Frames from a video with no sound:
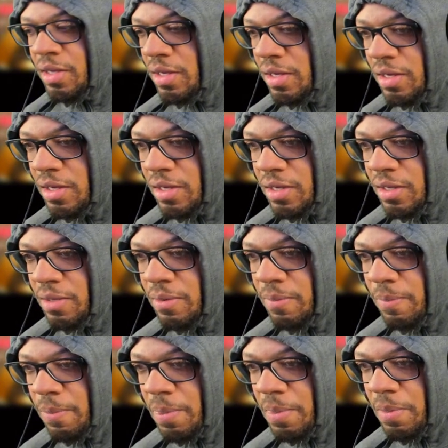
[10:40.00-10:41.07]
My
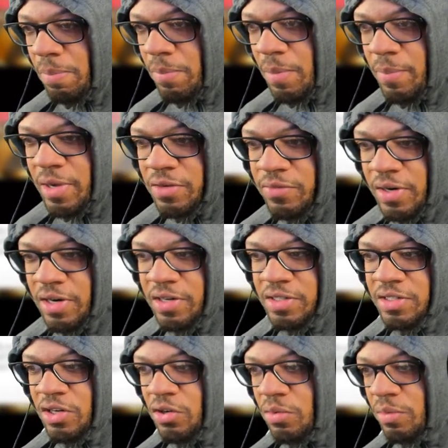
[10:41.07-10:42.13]
man's right here is
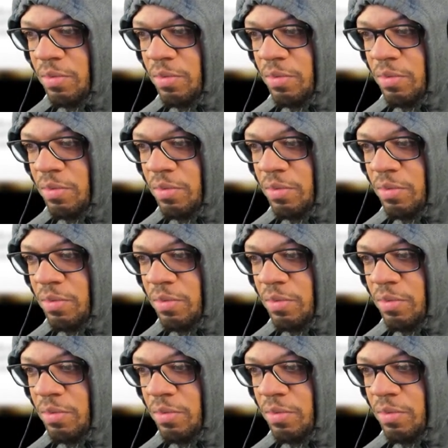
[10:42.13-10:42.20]
dope.